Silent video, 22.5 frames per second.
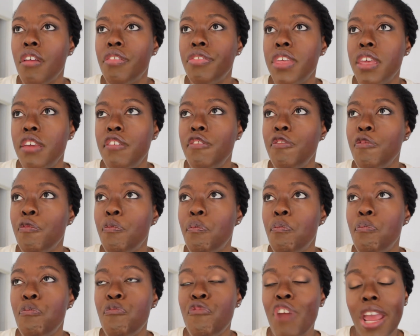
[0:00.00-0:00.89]
the
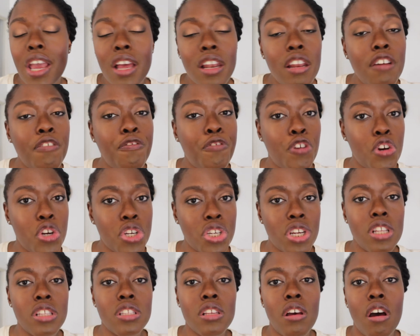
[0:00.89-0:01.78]
regular
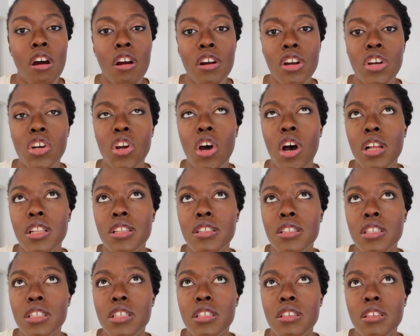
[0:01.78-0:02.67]
versions are not
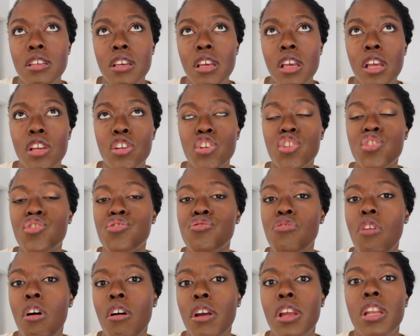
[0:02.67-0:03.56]

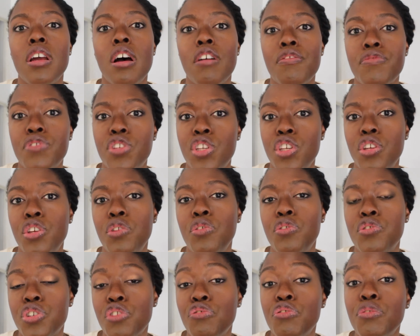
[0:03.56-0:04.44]
strong enough
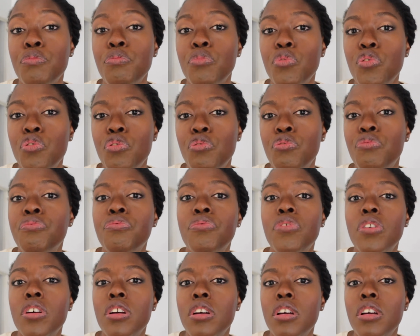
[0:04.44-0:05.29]
to remove,